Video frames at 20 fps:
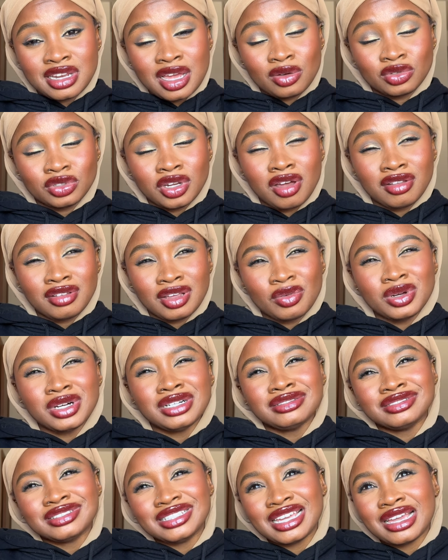I will not like,
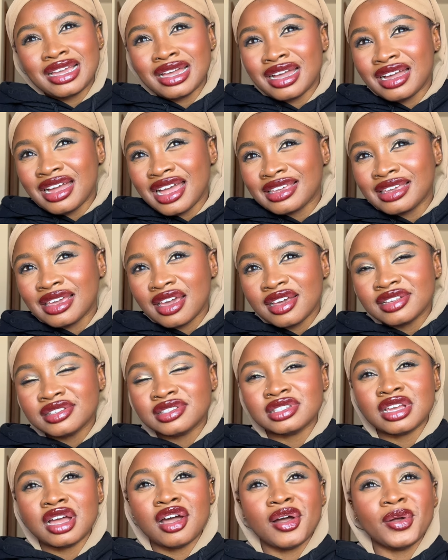well, yeah, I guess.